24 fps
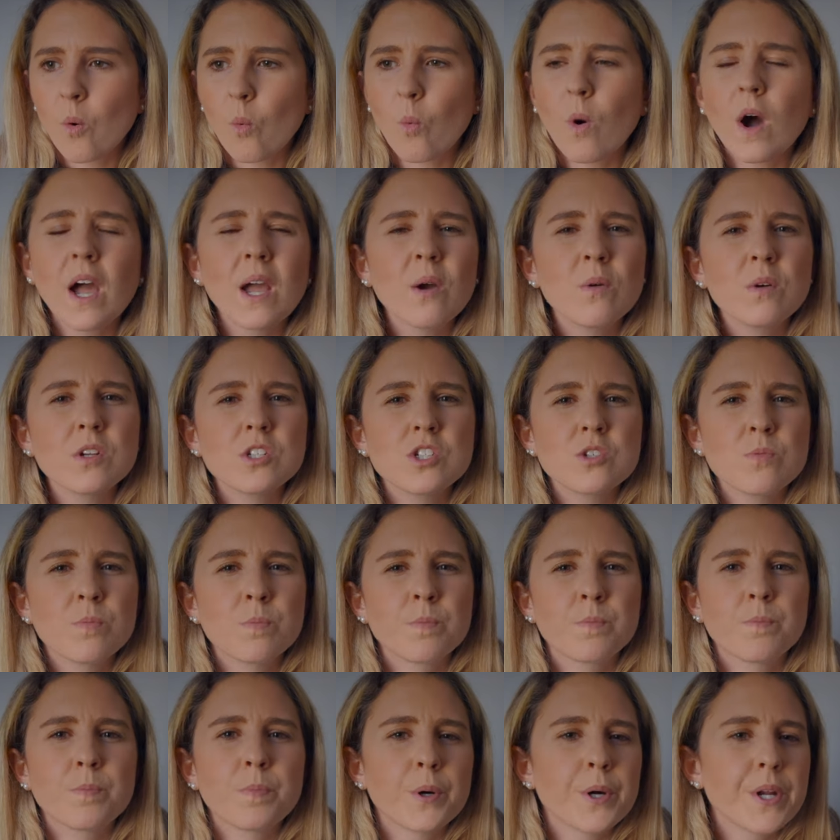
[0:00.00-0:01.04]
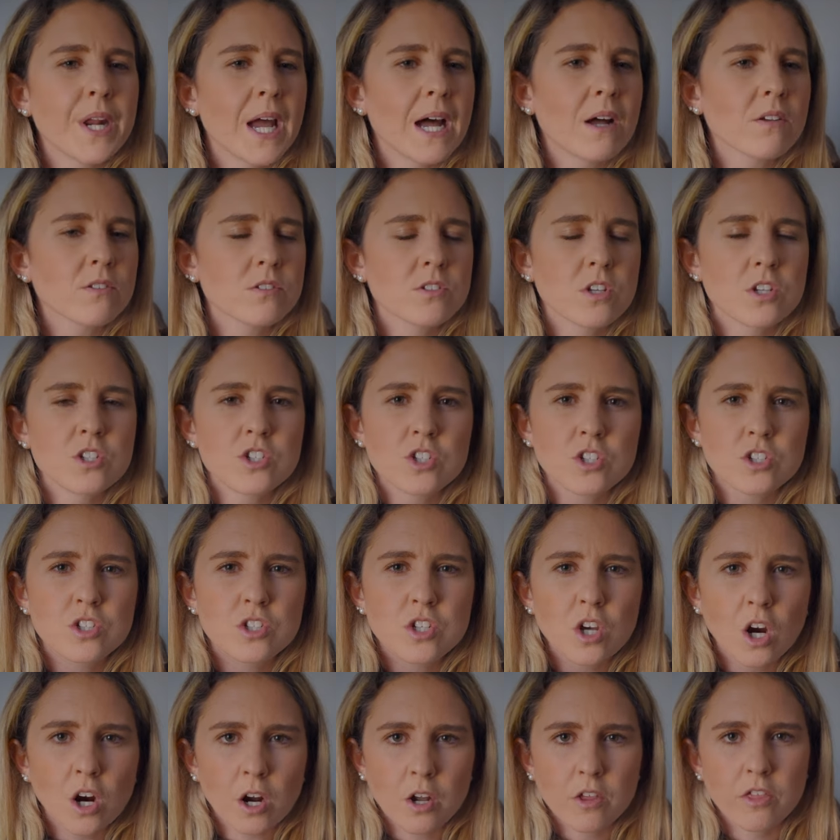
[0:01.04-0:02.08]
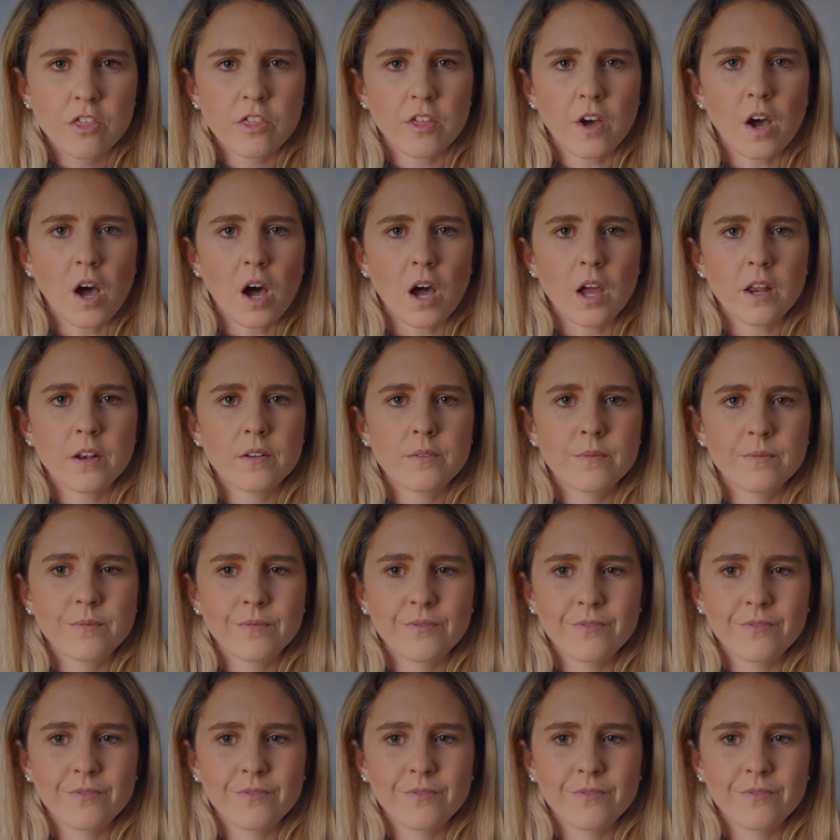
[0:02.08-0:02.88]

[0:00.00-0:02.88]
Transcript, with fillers: Why would you put out such a dark thought?